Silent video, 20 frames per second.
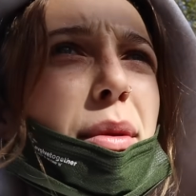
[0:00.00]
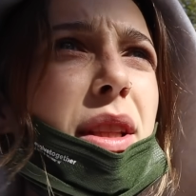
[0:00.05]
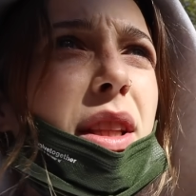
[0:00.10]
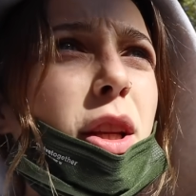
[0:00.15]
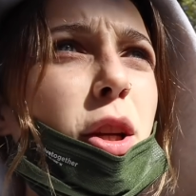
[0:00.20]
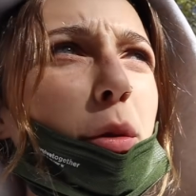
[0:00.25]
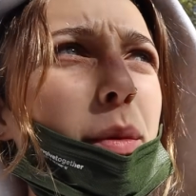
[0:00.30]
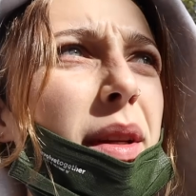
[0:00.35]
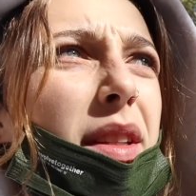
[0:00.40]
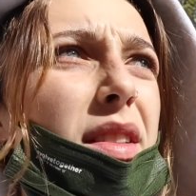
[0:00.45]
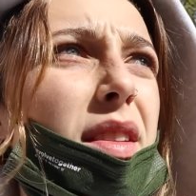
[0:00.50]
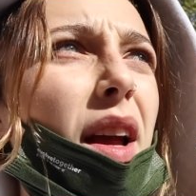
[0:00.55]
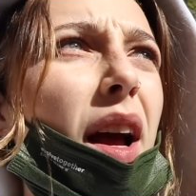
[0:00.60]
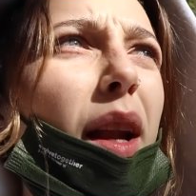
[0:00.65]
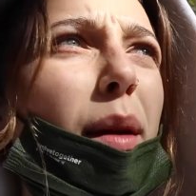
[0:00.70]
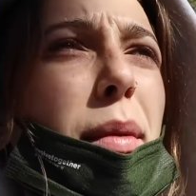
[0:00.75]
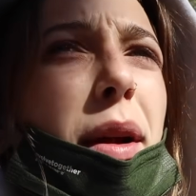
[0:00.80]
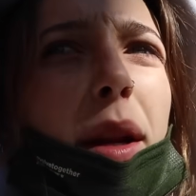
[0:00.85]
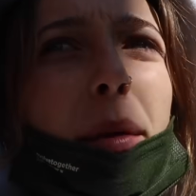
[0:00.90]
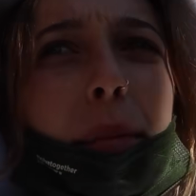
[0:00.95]
a little bit
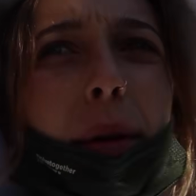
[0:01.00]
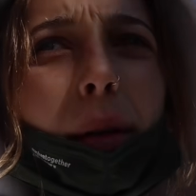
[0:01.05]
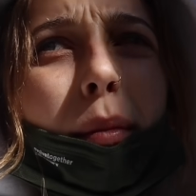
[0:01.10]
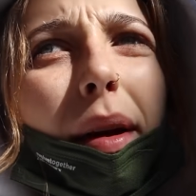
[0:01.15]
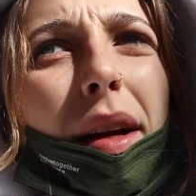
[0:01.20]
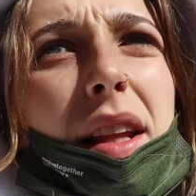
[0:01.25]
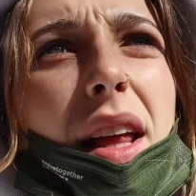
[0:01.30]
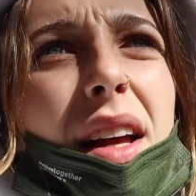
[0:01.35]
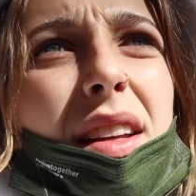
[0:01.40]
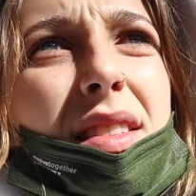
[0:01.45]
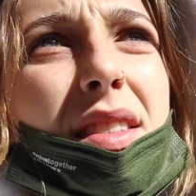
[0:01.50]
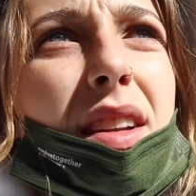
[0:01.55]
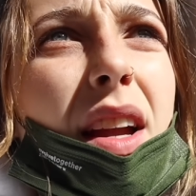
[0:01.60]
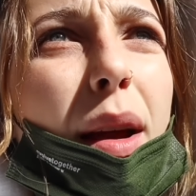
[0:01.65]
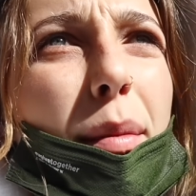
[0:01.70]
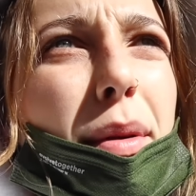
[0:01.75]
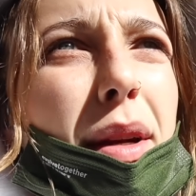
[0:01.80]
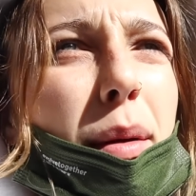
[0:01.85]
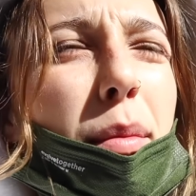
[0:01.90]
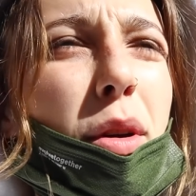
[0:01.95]
sad about it being my last
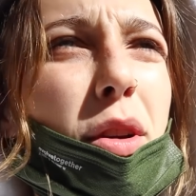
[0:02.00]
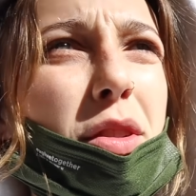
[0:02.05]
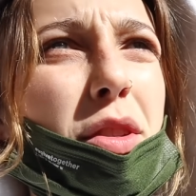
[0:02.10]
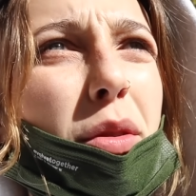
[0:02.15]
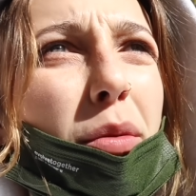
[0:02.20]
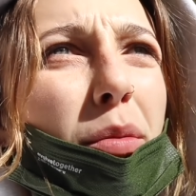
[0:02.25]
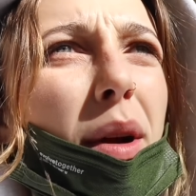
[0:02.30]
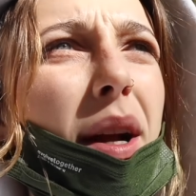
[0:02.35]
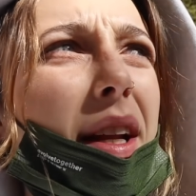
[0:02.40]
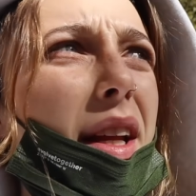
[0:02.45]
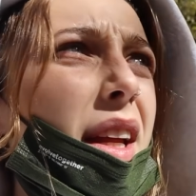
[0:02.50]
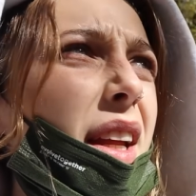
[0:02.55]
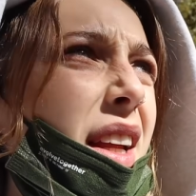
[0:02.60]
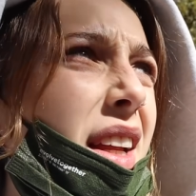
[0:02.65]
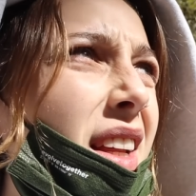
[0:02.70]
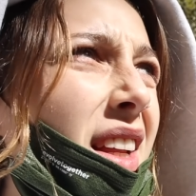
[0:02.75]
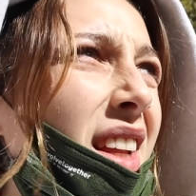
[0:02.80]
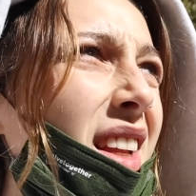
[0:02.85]
day, but I'm also ready.